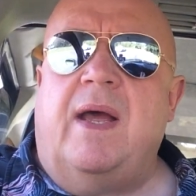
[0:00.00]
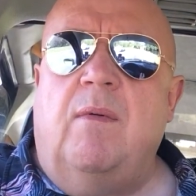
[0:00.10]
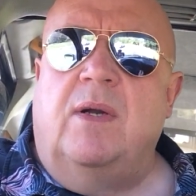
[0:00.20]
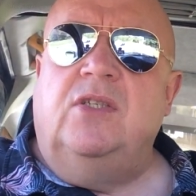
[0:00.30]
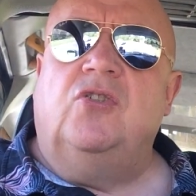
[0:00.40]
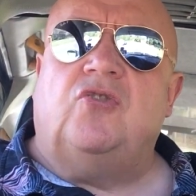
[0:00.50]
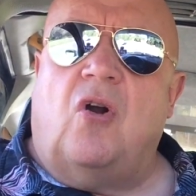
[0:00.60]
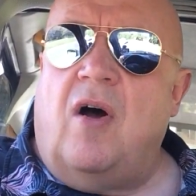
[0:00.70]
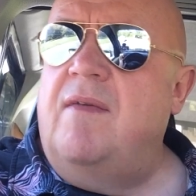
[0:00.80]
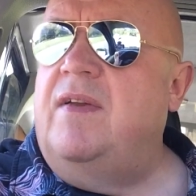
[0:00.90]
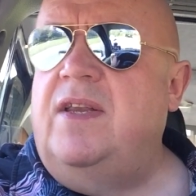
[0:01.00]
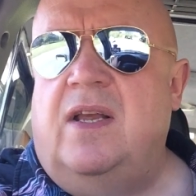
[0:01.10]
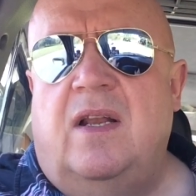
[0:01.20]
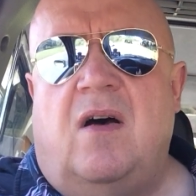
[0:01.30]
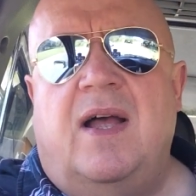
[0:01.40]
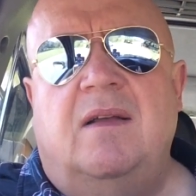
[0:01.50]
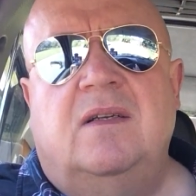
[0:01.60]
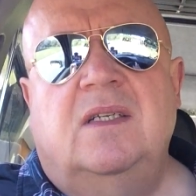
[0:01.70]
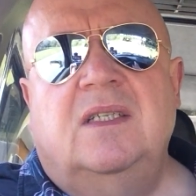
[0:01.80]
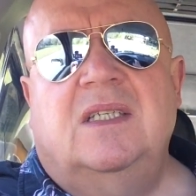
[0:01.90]
there when you're driving. You're like,
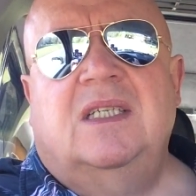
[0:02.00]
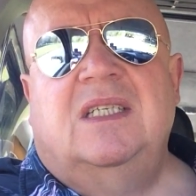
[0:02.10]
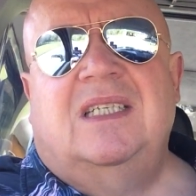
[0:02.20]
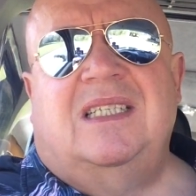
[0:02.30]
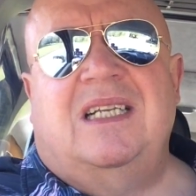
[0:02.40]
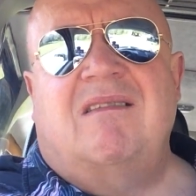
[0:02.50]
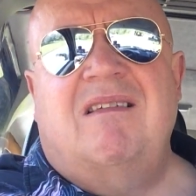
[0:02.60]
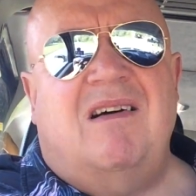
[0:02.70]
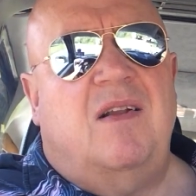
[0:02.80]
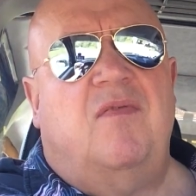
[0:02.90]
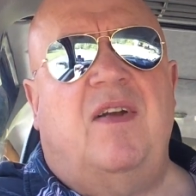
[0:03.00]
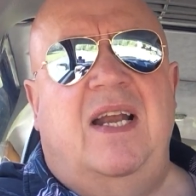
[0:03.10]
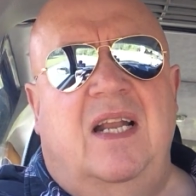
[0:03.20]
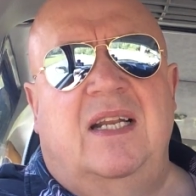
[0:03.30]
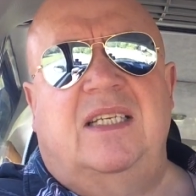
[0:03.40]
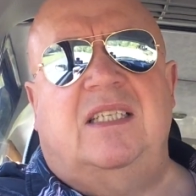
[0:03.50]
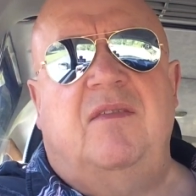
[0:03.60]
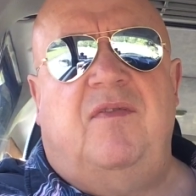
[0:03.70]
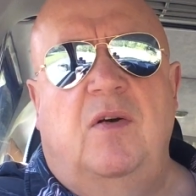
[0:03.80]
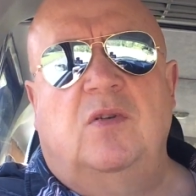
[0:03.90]
I don't like the feel of this.
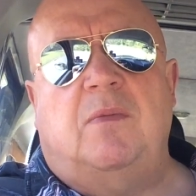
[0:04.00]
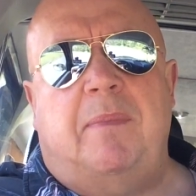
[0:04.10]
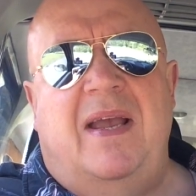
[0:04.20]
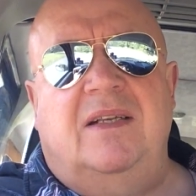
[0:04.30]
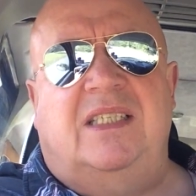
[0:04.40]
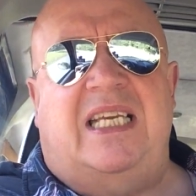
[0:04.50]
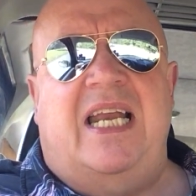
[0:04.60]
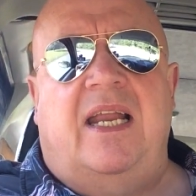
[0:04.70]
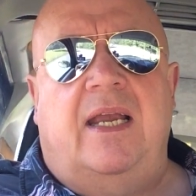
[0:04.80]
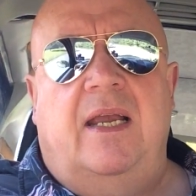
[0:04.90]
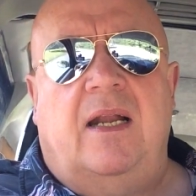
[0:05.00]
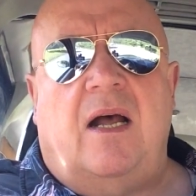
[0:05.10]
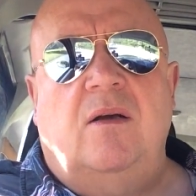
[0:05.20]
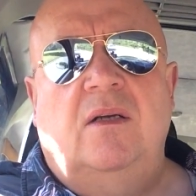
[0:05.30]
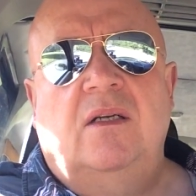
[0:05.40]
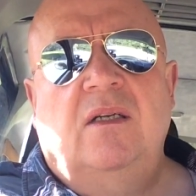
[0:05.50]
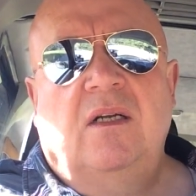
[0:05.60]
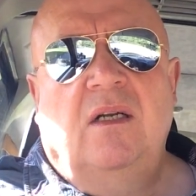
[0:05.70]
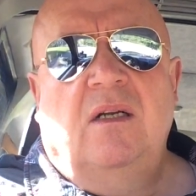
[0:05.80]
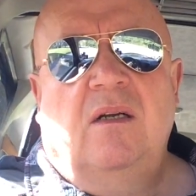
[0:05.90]
It feels a bit tinny, you know.
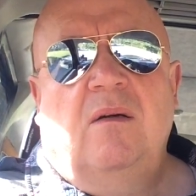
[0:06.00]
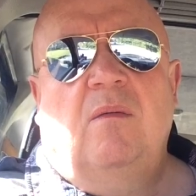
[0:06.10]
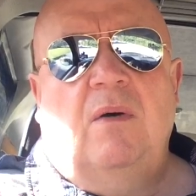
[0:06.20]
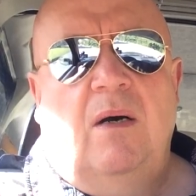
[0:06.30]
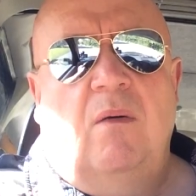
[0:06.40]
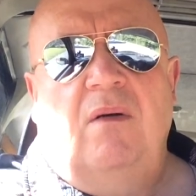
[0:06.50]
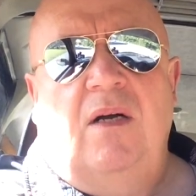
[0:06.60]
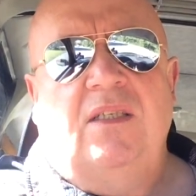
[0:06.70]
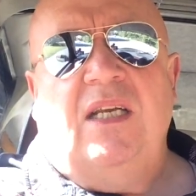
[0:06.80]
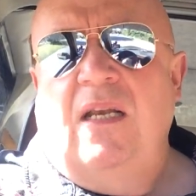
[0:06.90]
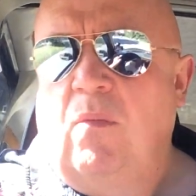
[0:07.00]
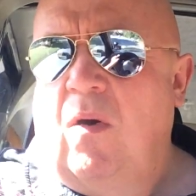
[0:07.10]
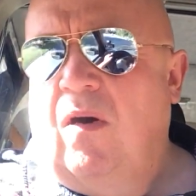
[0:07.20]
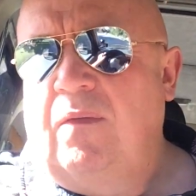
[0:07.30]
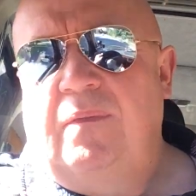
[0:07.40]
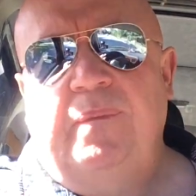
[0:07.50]
Well, I'll tell you what,